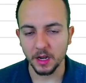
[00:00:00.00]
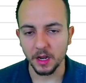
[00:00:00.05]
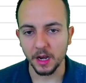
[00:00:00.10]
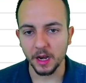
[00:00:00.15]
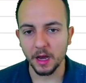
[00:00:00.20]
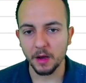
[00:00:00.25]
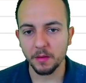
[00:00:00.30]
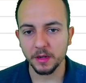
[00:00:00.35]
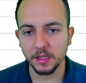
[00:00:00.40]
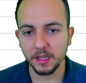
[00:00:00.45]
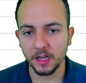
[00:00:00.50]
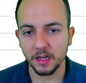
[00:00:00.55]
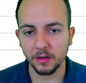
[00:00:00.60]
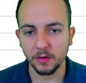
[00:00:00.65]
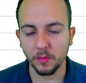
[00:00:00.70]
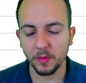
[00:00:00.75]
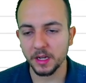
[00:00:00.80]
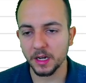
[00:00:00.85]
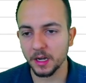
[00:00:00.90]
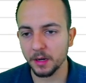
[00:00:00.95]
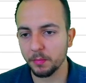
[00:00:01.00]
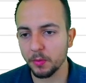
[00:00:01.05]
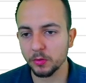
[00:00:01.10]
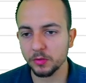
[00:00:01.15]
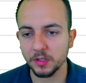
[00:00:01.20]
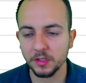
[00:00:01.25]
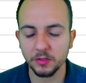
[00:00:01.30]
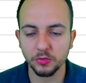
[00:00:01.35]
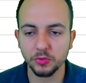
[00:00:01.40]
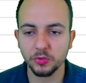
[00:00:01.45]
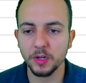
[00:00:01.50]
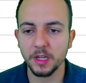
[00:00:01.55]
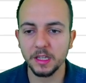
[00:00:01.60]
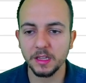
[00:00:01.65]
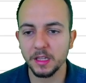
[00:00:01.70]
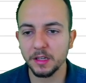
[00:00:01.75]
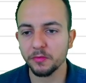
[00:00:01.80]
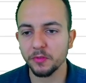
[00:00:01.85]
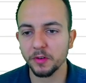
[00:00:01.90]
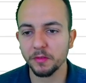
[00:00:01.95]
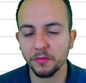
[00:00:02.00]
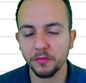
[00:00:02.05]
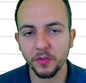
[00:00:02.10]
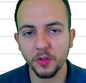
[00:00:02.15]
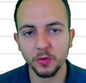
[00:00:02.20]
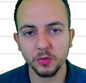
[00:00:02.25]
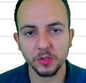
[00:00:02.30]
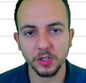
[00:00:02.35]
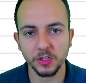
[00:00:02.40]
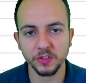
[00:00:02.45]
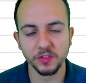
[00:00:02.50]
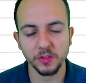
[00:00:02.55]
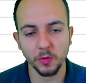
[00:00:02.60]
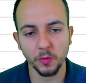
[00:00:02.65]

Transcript: Now again, we coupled 3 different filters.